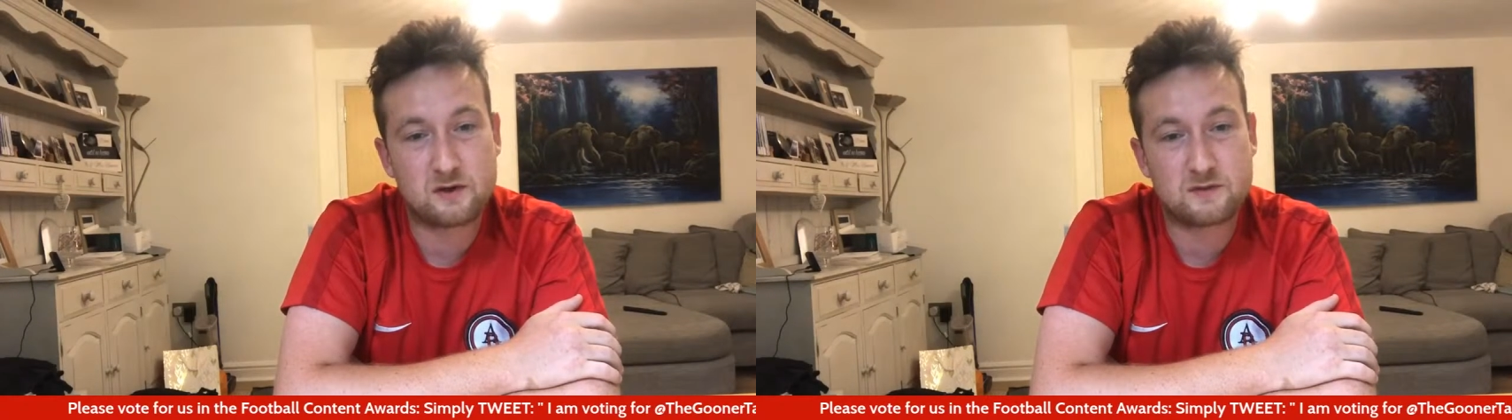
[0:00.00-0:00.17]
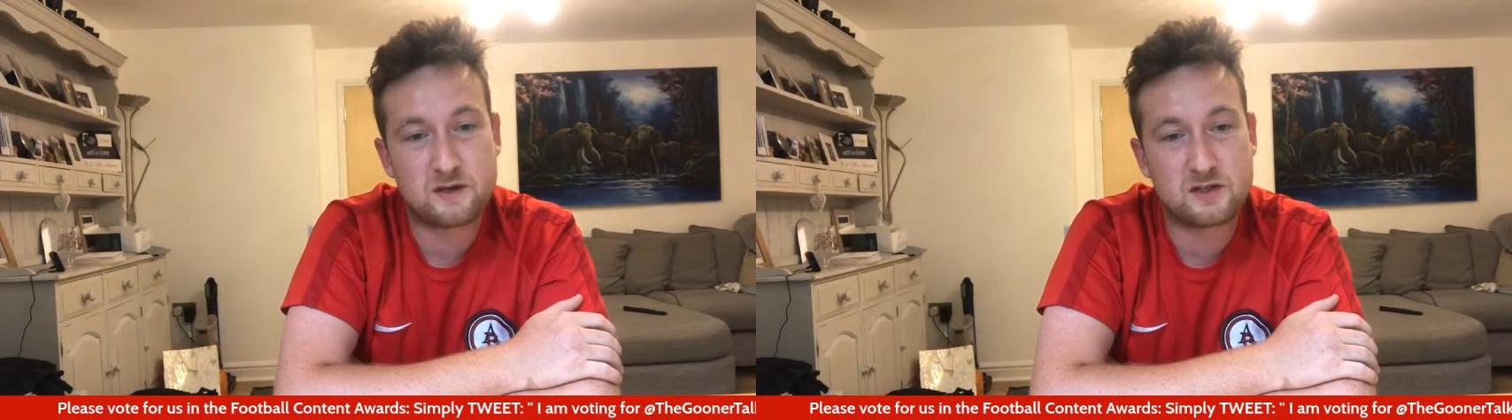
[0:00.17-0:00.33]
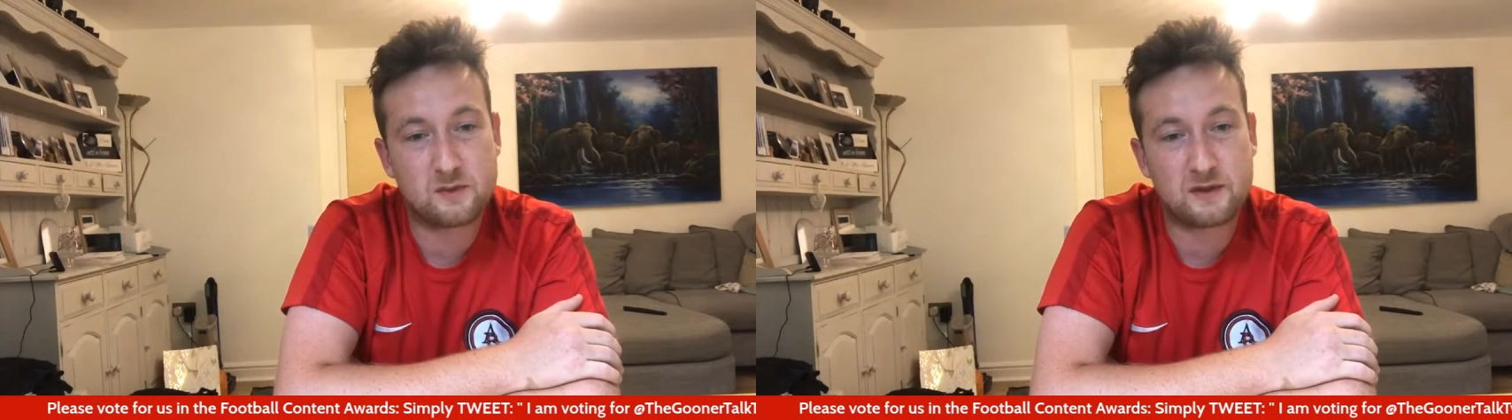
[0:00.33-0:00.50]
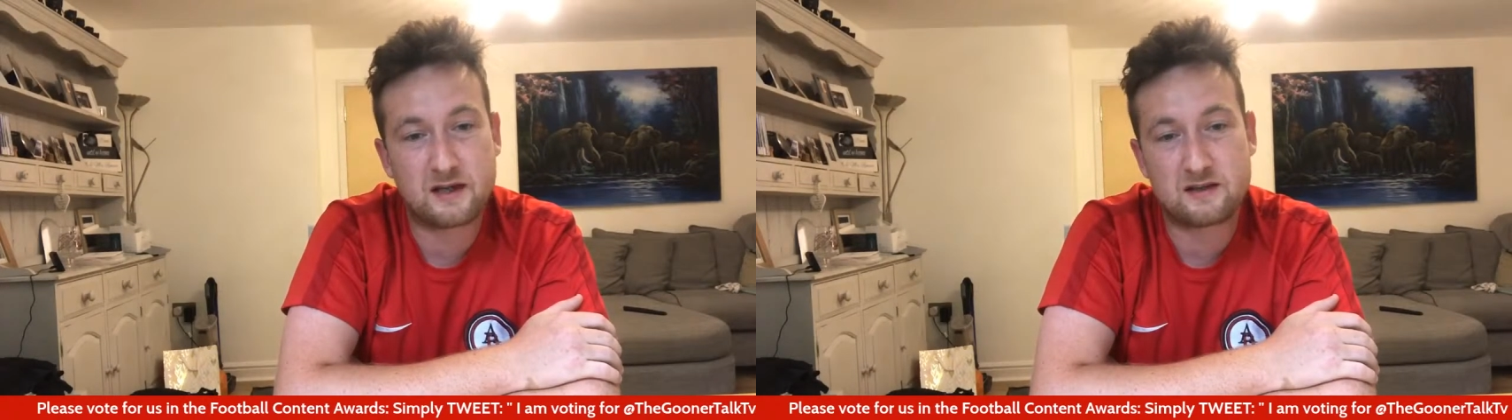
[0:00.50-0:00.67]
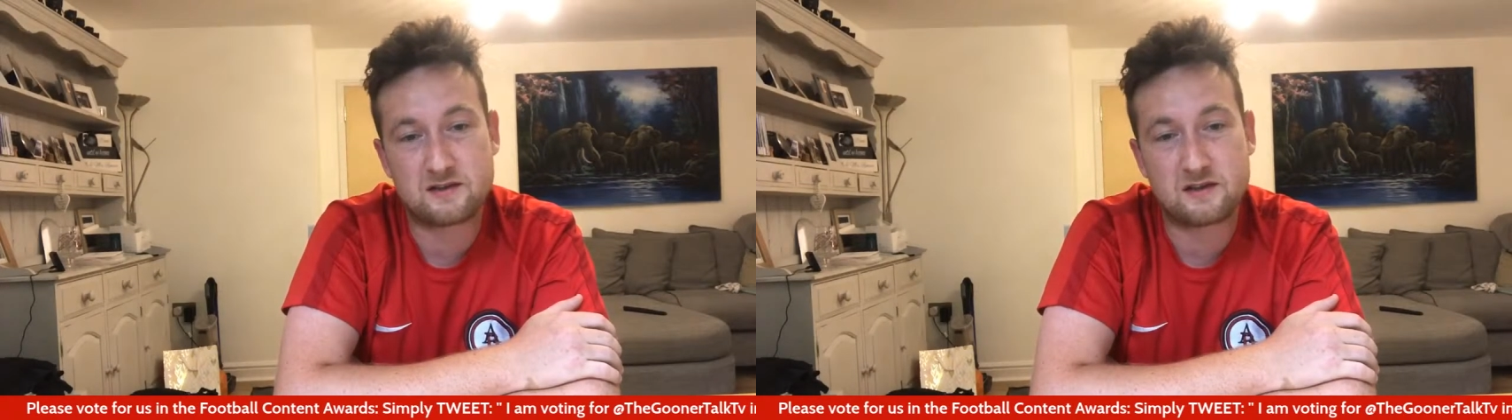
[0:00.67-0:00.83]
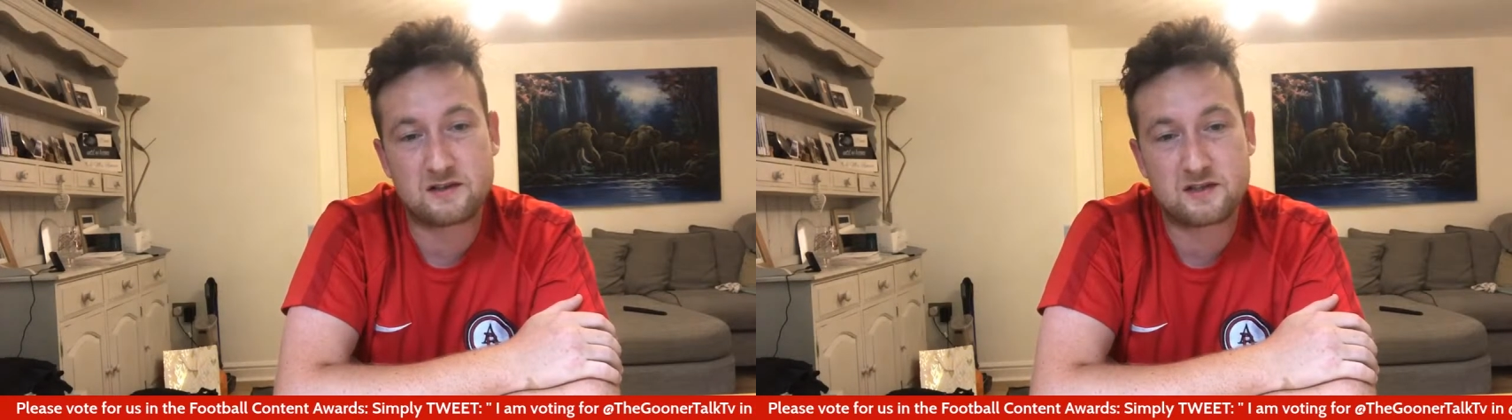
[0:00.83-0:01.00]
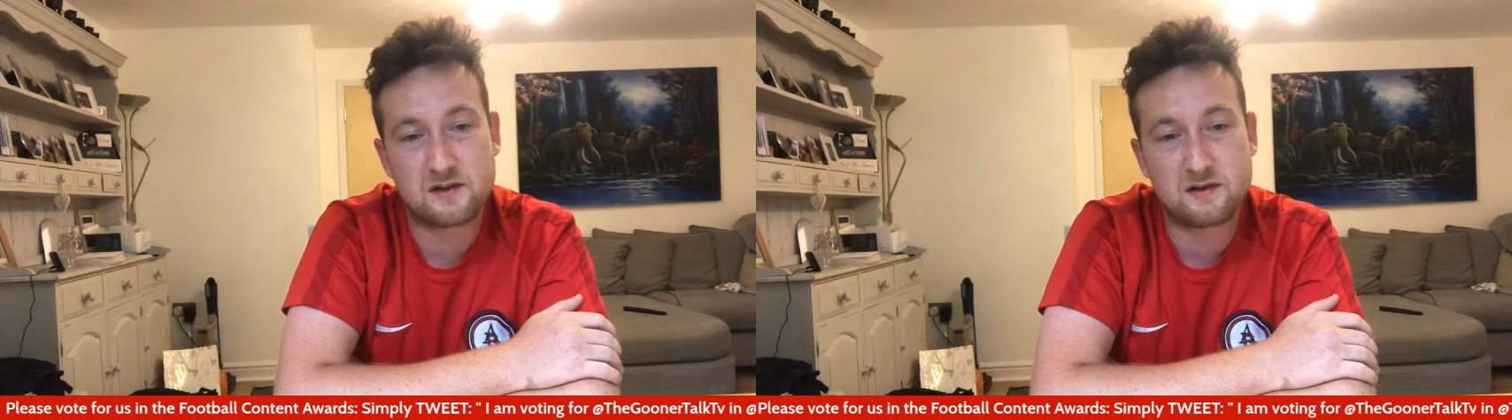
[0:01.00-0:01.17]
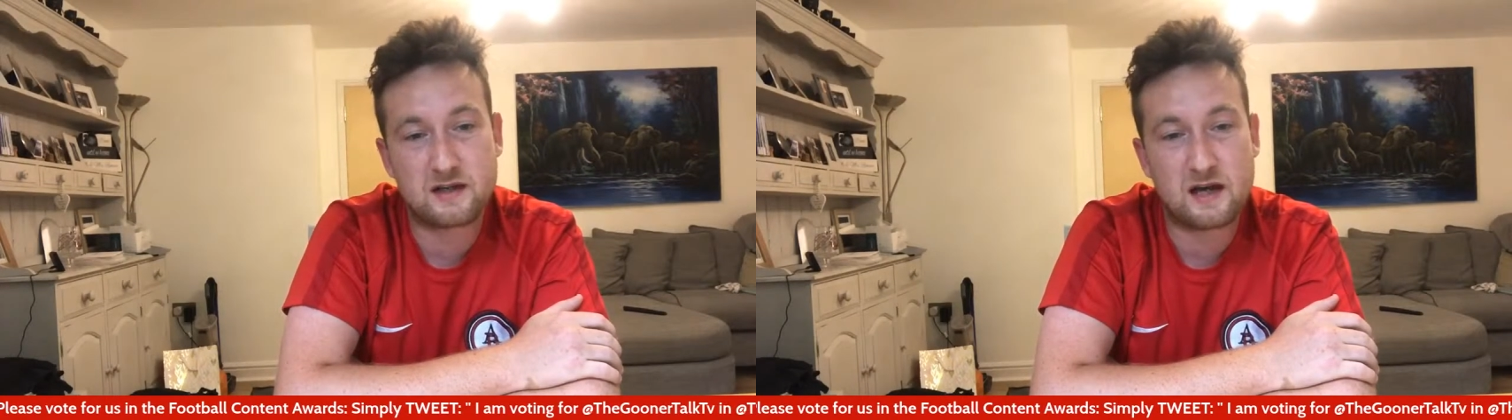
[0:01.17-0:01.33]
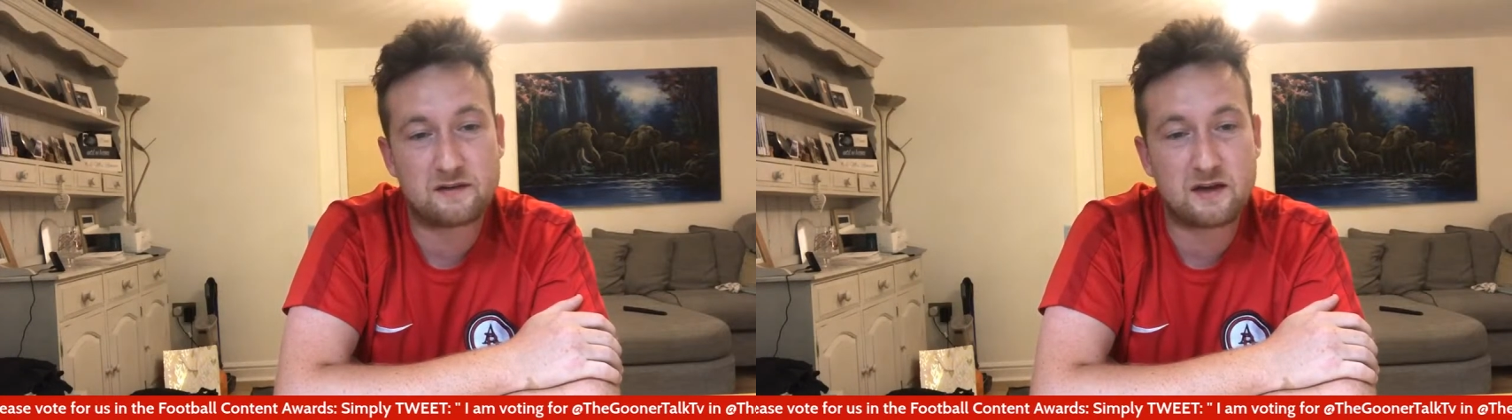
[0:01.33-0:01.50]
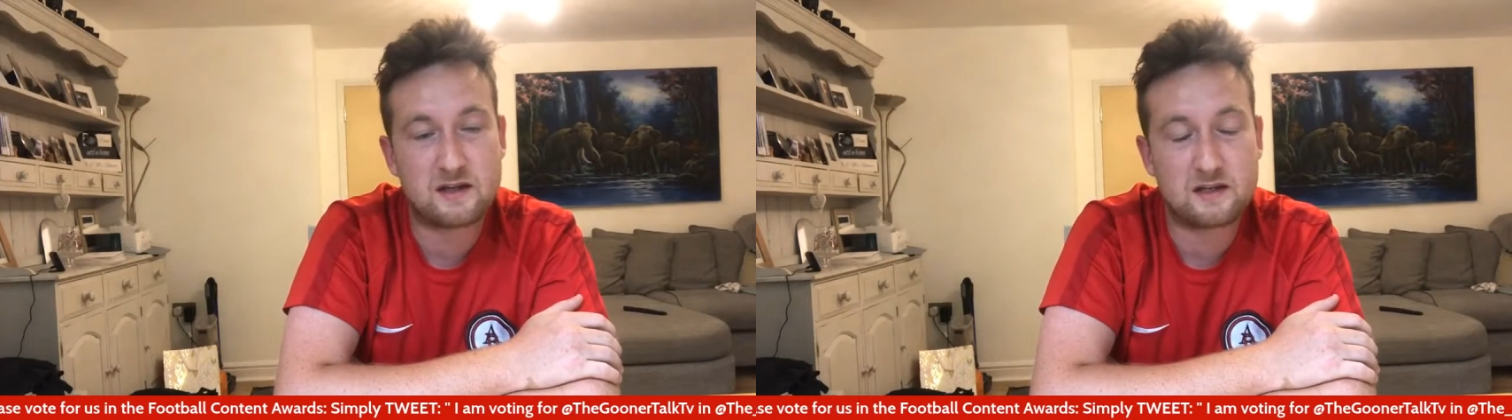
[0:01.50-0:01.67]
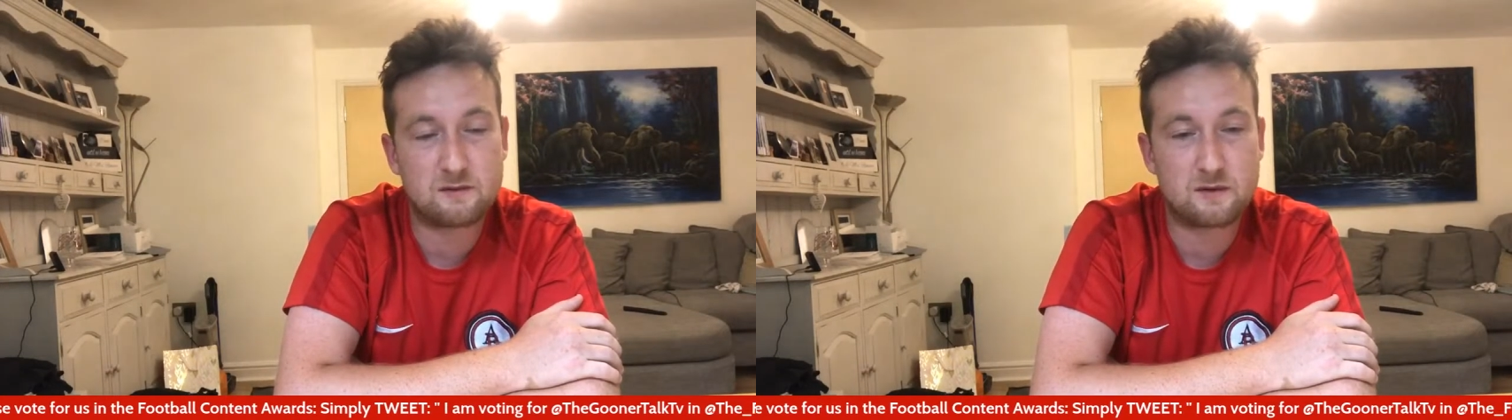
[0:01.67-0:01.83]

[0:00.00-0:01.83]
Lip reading: especially when he hasn't necessarily had any